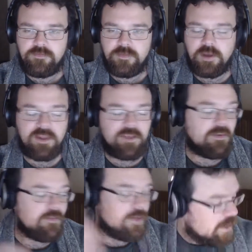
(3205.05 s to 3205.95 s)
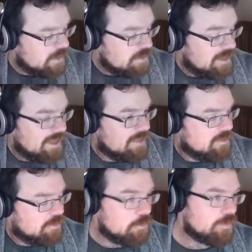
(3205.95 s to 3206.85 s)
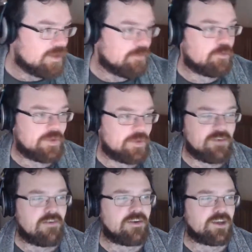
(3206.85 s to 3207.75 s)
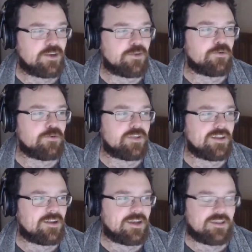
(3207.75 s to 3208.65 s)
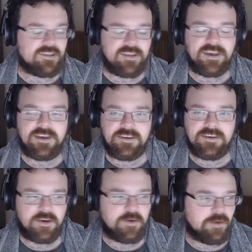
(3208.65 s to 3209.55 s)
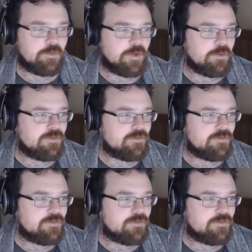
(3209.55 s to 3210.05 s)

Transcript: I mean, I think it would be a very cool thing to see. I would